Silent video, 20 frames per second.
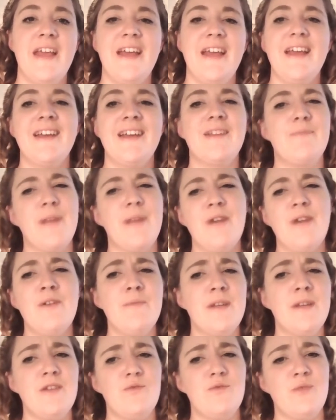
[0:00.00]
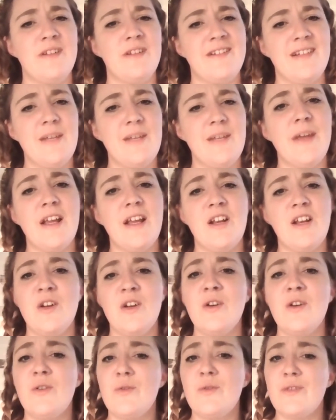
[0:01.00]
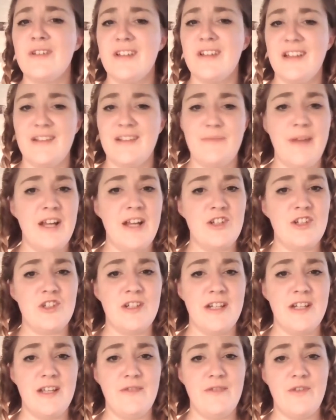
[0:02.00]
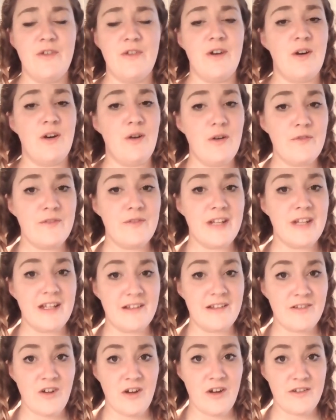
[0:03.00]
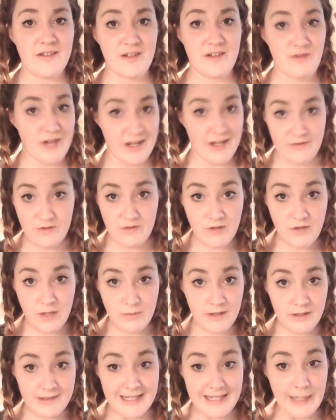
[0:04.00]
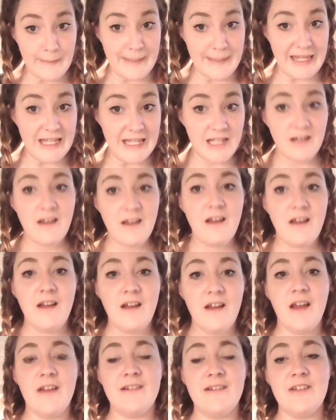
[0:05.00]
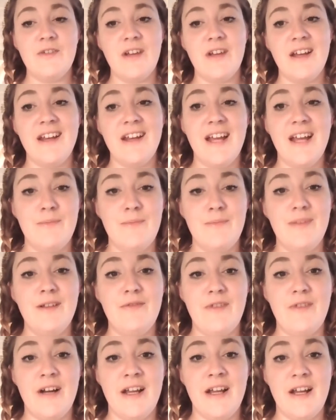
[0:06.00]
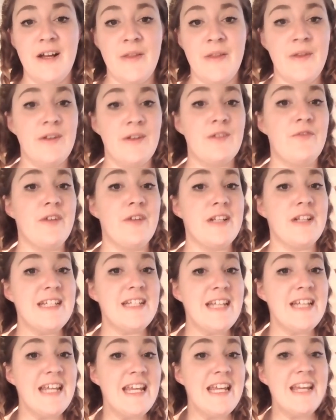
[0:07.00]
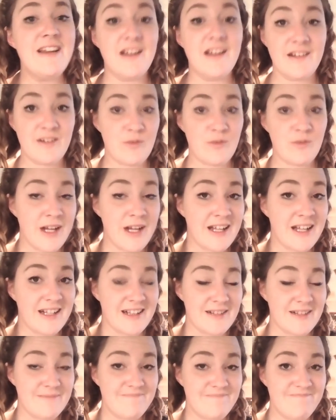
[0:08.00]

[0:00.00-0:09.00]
Experiment with sleeping alone, especially if you are often exhausted or have trouble sleeping, as you can amplify others' fatigue as well.